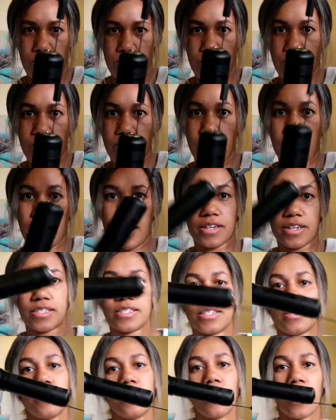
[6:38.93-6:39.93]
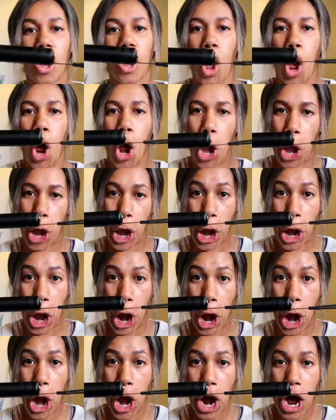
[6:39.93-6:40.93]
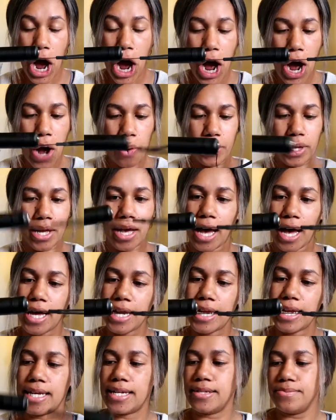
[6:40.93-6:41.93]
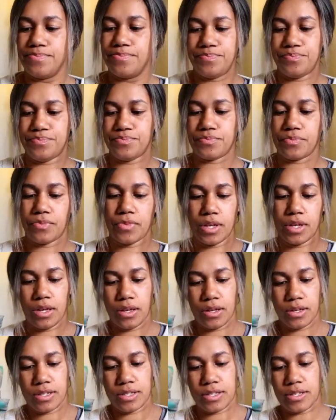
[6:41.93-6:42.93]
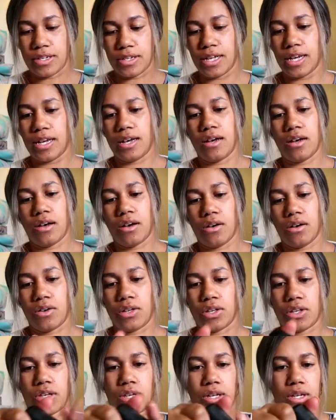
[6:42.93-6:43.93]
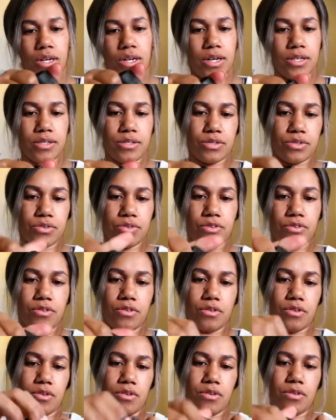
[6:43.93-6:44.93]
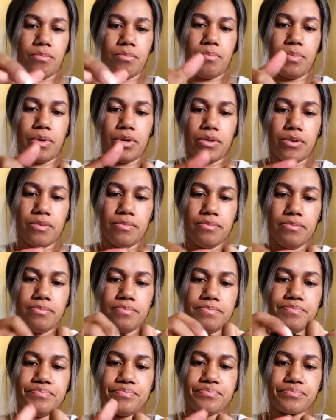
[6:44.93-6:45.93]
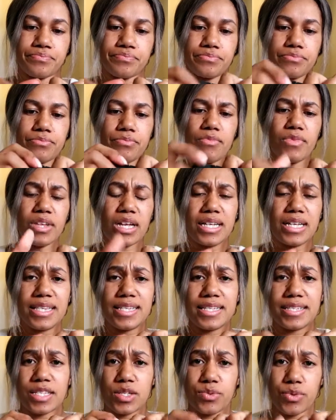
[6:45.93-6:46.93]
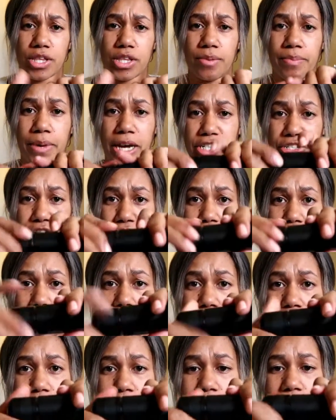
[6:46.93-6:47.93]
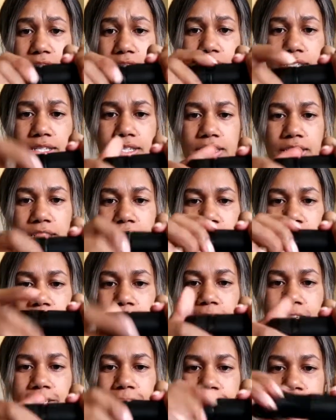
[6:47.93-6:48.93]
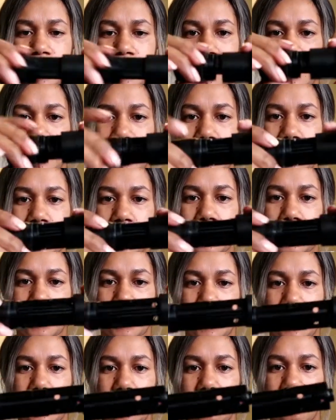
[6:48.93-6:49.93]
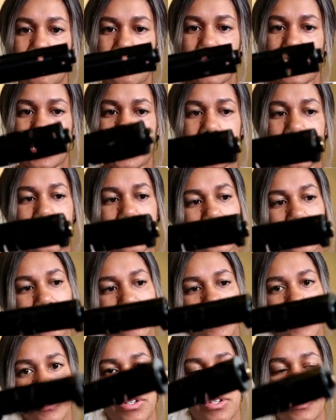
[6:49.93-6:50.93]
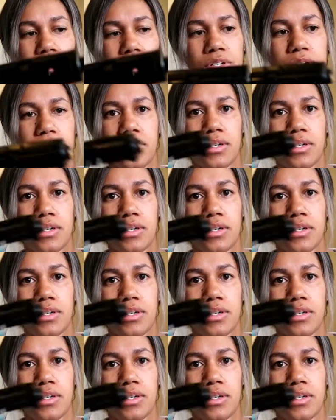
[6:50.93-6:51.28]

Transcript: All right. Yeah, we got it. So now you can unscrew the bottom, and this is where the battery goes in. So just a simple unscrew.